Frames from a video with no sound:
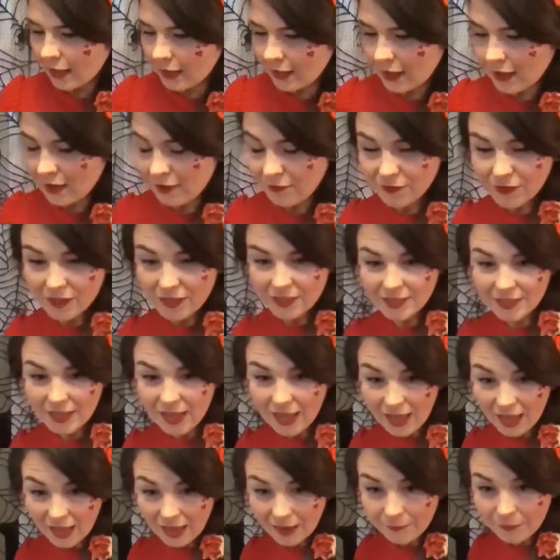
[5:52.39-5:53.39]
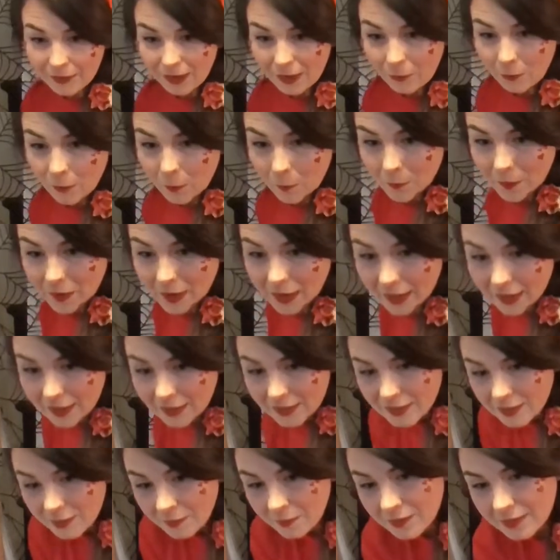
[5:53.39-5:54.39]
if there's time, there will be some
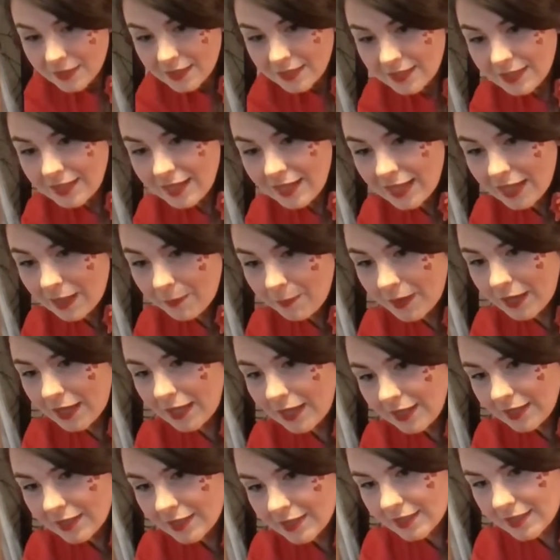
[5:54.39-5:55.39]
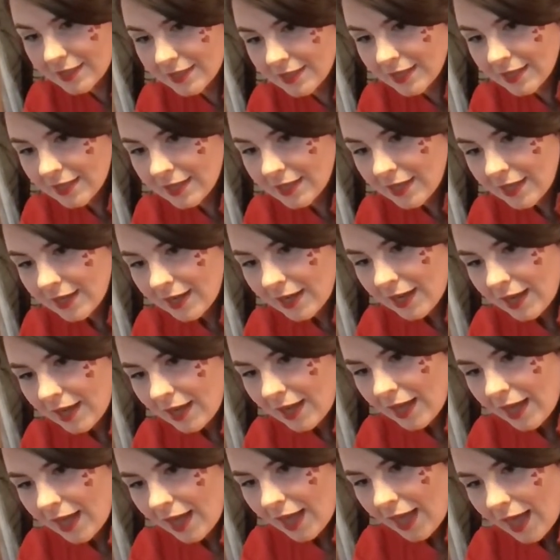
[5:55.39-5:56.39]
sneaky peeks
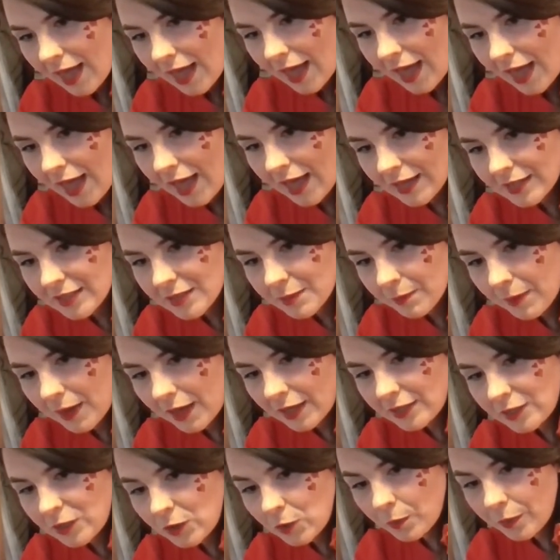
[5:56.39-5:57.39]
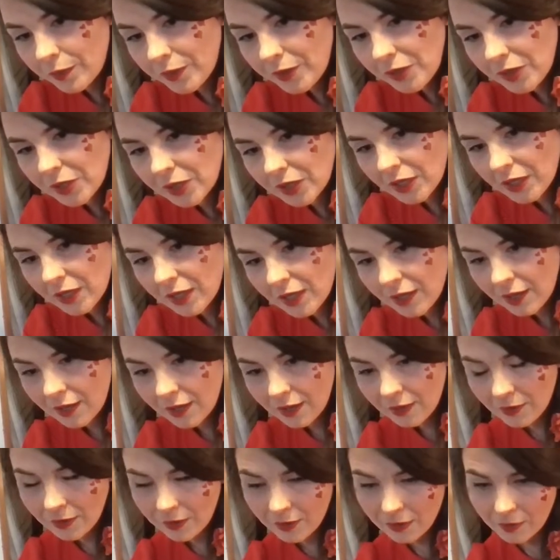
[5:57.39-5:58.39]
at my new book.
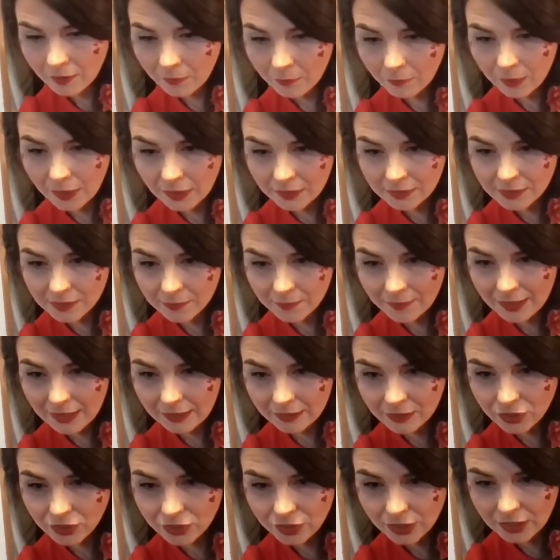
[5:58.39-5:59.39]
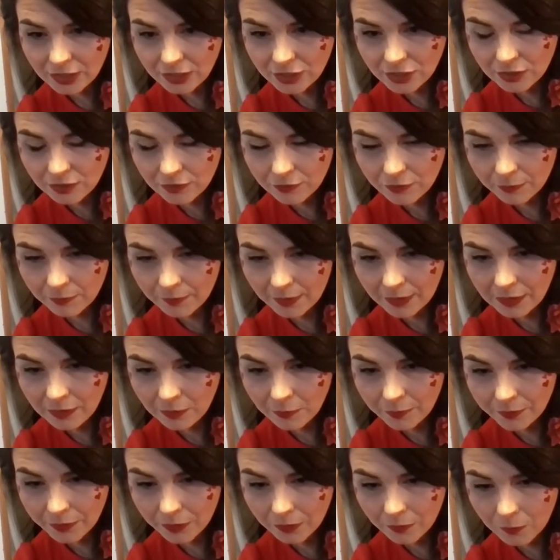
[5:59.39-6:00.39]
Well, some illustrations from my new book,
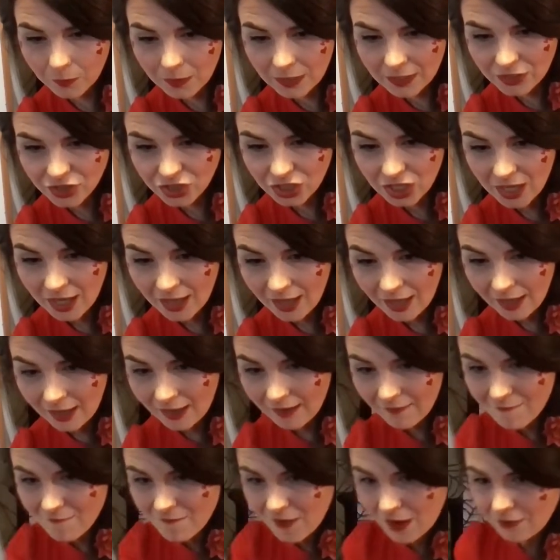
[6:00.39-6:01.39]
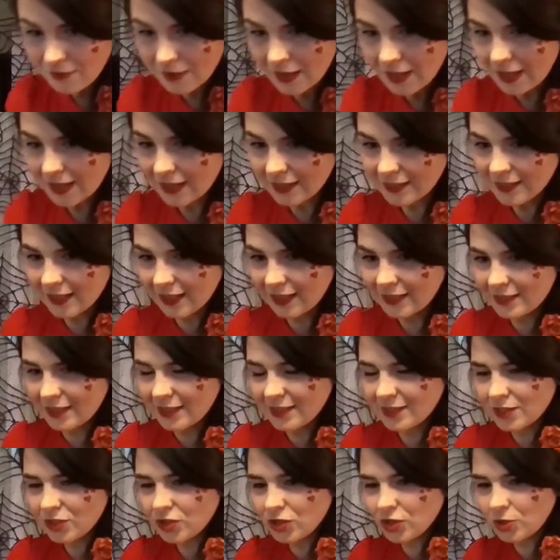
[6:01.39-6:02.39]
which I'm very excited to
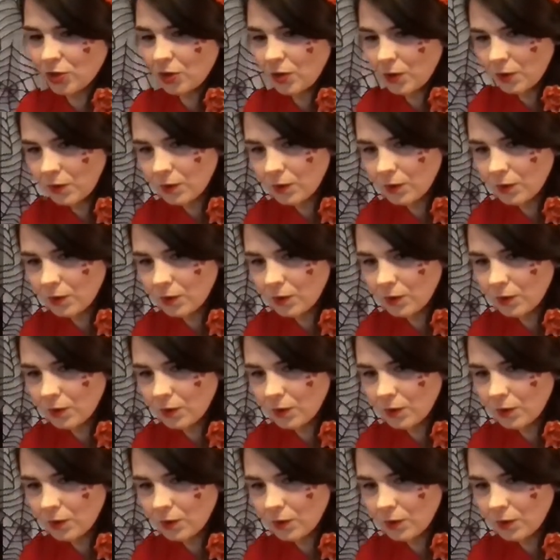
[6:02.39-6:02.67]
show